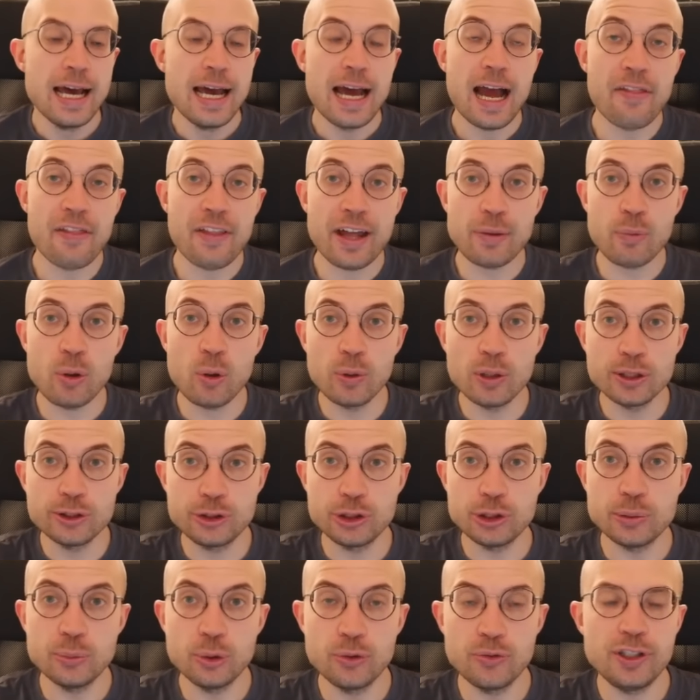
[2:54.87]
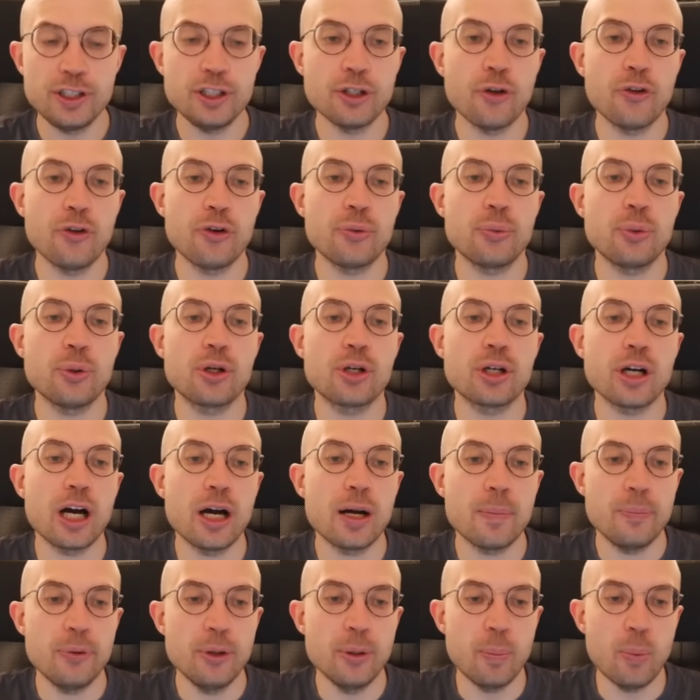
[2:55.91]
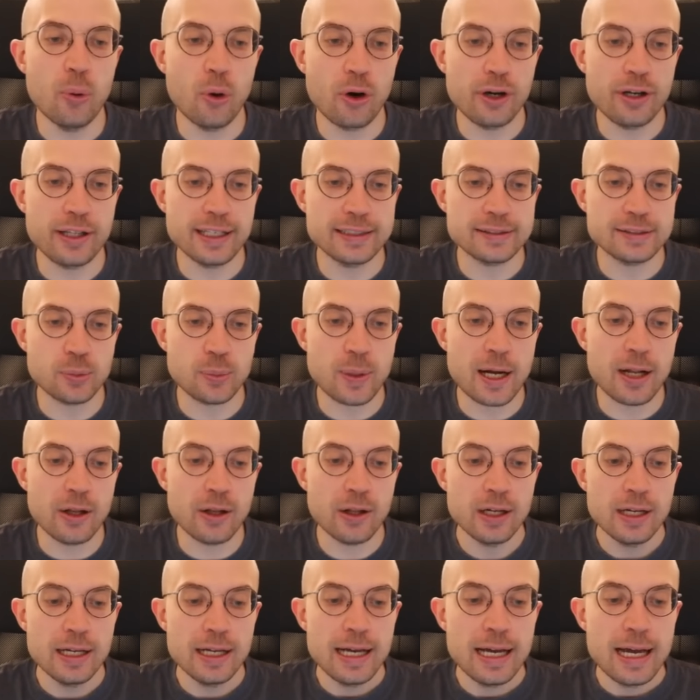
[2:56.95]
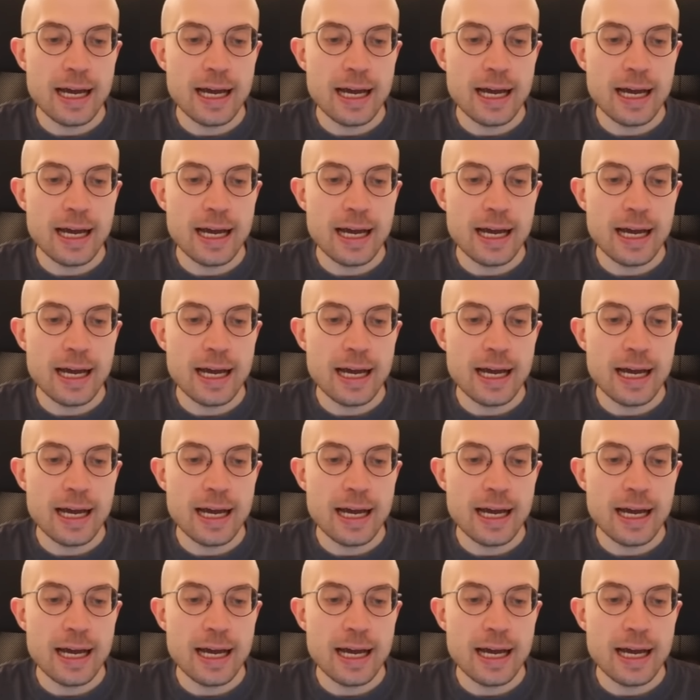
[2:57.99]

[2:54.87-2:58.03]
And then we want to move the other rook up the board as well.